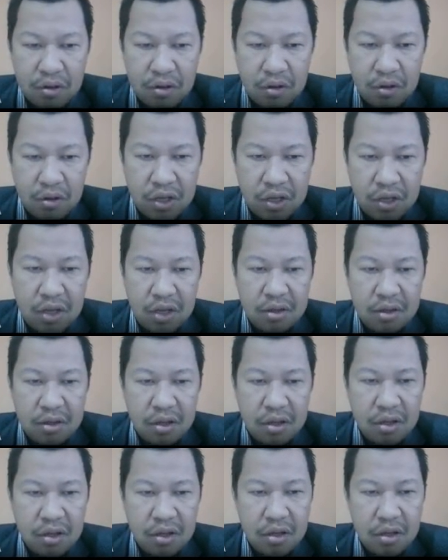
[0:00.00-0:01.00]
Okay,
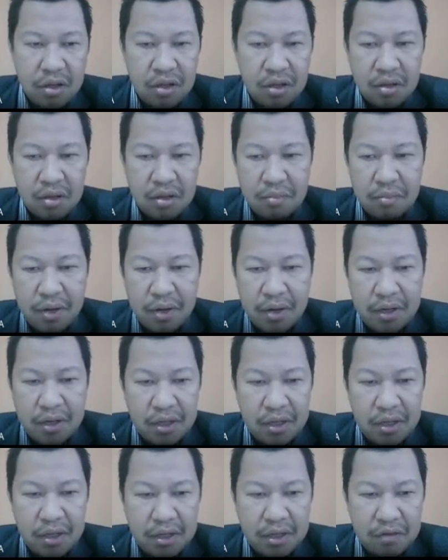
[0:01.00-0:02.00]
but
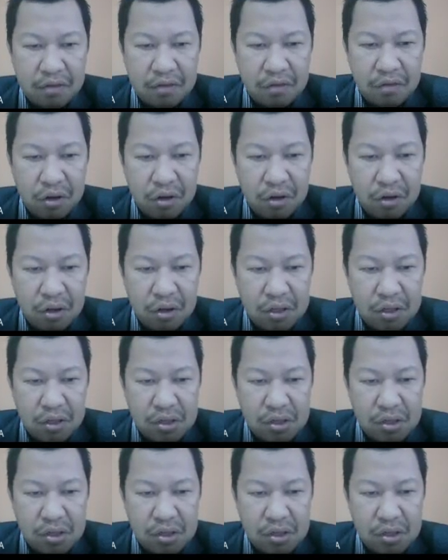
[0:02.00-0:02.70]
for